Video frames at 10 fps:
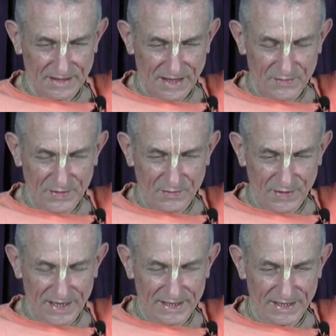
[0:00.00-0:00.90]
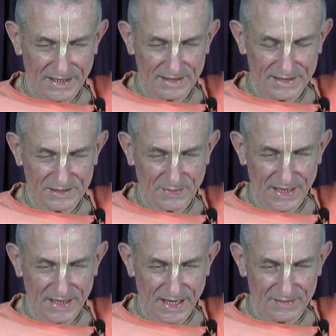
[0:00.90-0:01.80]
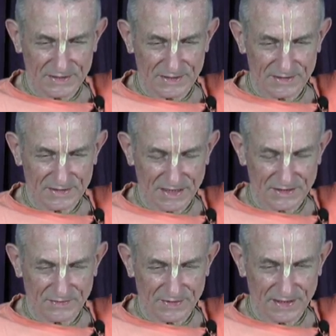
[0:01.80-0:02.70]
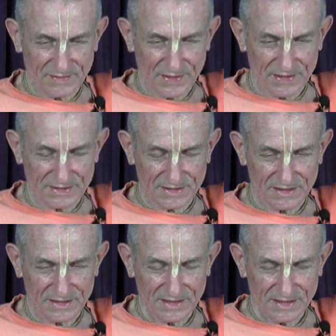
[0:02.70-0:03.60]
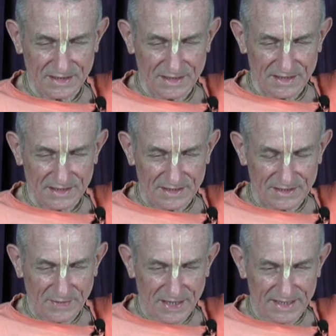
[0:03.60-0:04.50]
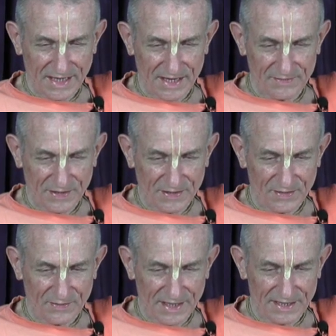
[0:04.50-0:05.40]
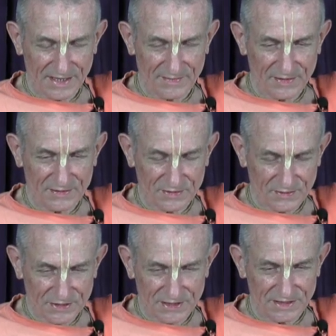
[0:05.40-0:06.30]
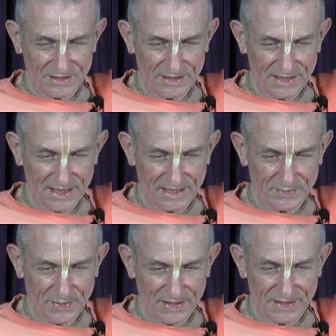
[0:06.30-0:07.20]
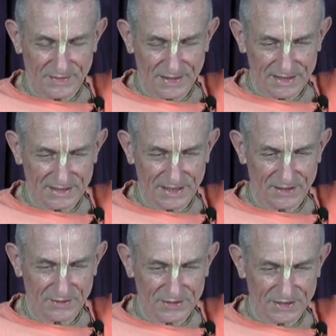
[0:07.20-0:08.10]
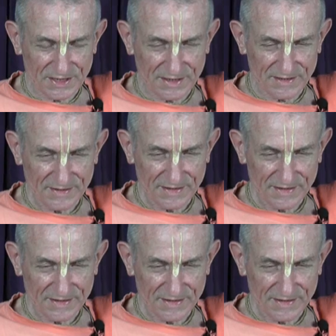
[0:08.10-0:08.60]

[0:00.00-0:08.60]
Then we'll wait here, despite Kamsa is such a wicked person. Despite that, we're going to wait here because Krishna is going to take his birth here. We're going to see Krishna.